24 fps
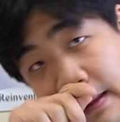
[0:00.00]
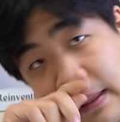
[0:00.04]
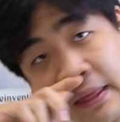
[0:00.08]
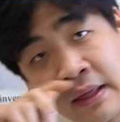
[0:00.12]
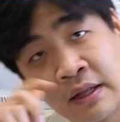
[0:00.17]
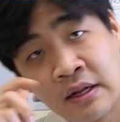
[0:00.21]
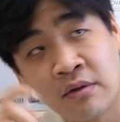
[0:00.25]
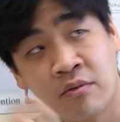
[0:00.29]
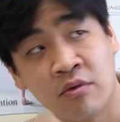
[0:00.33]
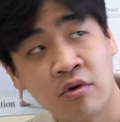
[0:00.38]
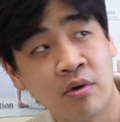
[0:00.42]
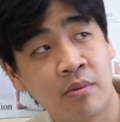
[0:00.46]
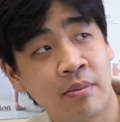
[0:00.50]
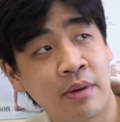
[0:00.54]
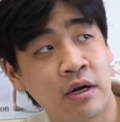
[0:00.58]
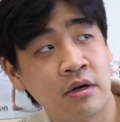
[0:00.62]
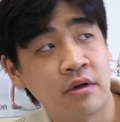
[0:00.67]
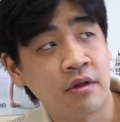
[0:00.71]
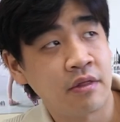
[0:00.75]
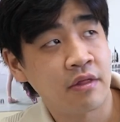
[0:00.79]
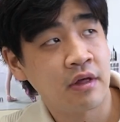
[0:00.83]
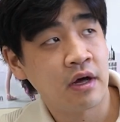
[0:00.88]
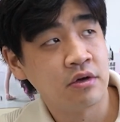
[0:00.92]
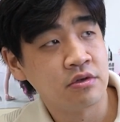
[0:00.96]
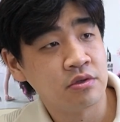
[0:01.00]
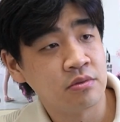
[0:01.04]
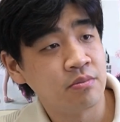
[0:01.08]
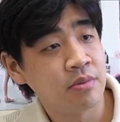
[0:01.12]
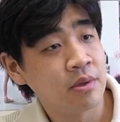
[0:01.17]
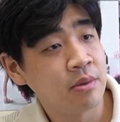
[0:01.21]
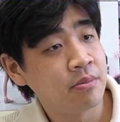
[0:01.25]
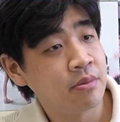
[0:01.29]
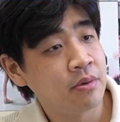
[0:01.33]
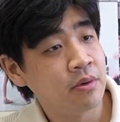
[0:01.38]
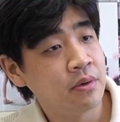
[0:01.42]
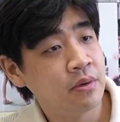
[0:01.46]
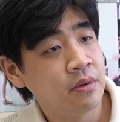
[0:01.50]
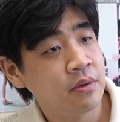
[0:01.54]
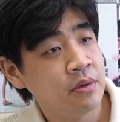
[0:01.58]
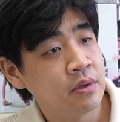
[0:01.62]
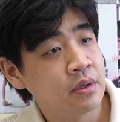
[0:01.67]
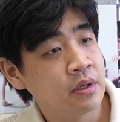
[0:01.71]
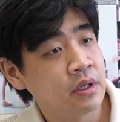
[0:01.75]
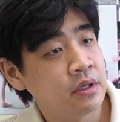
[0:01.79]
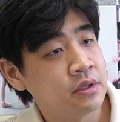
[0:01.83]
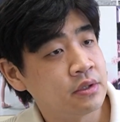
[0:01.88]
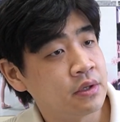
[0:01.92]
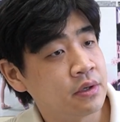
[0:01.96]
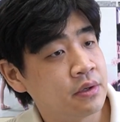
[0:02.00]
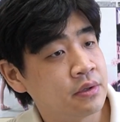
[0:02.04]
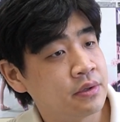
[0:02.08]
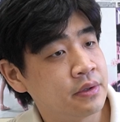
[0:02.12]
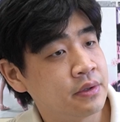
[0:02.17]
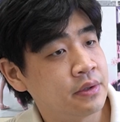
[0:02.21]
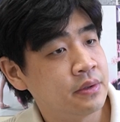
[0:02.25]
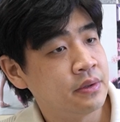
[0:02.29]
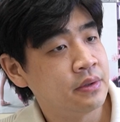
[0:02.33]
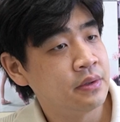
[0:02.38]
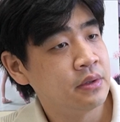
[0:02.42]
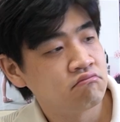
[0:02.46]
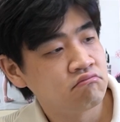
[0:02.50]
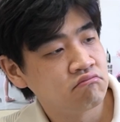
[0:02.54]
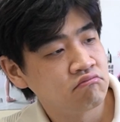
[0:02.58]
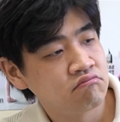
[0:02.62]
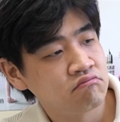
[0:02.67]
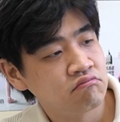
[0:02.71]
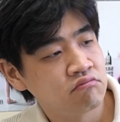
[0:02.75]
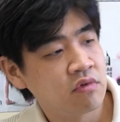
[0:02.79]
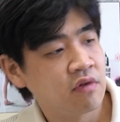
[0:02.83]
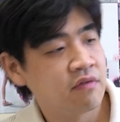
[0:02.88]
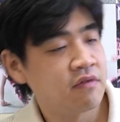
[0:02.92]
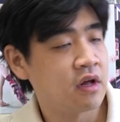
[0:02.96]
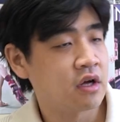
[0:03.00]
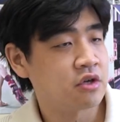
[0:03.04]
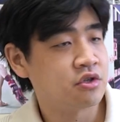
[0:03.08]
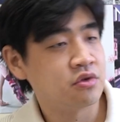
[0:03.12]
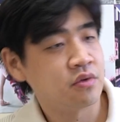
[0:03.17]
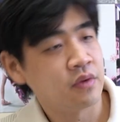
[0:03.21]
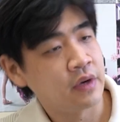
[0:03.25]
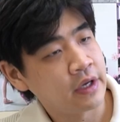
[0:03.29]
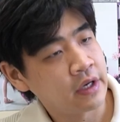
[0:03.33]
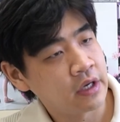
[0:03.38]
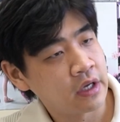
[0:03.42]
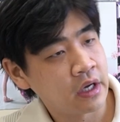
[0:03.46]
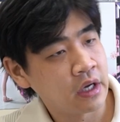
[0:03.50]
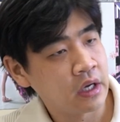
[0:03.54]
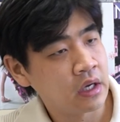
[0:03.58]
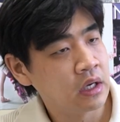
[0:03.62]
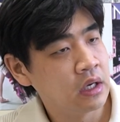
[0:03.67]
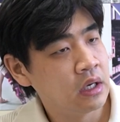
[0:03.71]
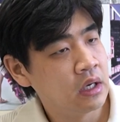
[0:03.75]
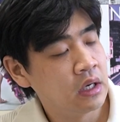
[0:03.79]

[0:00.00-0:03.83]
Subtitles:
think there were about 1,000 people in total, fluctuating.